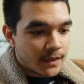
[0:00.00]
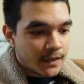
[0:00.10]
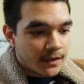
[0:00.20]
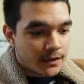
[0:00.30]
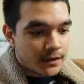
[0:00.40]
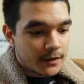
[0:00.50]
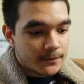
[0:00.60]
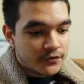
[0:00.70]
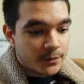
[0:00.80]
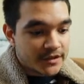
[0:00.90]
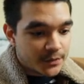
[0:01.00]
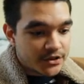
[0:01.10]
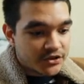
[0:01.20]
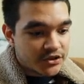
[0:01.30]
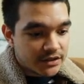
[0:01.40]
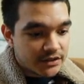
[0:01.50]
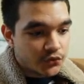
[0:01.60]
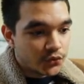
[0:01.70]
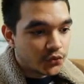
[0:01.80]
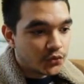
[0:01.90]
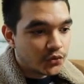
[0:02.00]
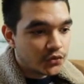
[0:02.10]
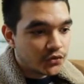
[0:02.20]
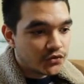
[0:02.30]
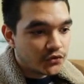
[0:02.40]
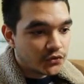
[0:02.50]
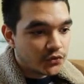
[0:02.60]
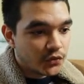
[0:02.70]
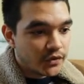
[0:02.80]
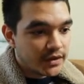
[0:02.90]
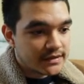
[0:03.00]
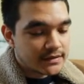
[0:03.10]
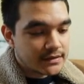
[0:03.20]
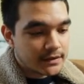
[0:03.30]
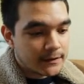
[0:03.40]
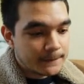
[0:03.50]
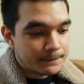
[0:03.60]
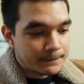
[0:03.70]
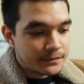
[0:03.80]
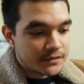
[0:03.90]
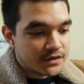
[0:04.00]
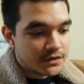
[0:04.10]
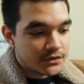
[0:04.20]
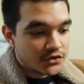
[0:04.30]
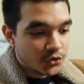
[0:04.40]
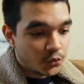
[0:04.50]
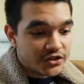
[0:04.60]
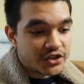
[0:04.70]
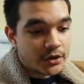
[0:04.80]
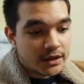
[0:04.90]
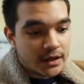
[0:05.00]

from my spreadsheet to this to Wiktionary.